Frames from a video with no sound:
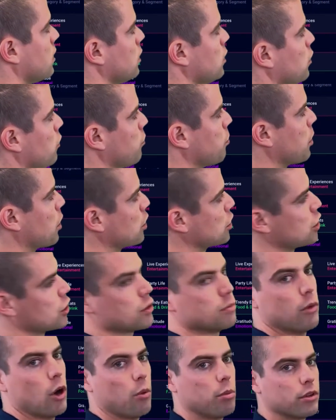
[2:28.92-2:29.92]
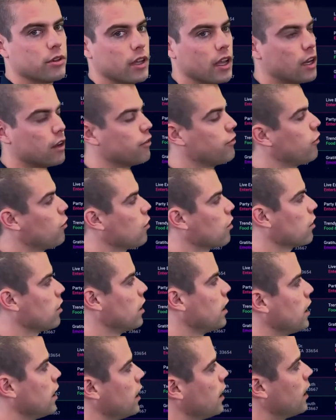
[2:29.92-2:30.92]
that you've purchased mobile data
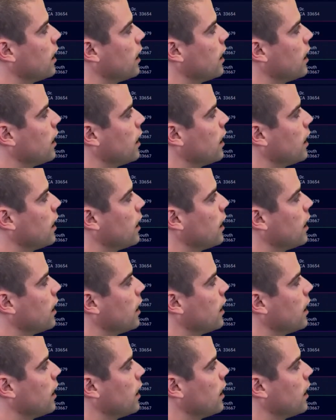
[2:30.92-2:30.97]
for,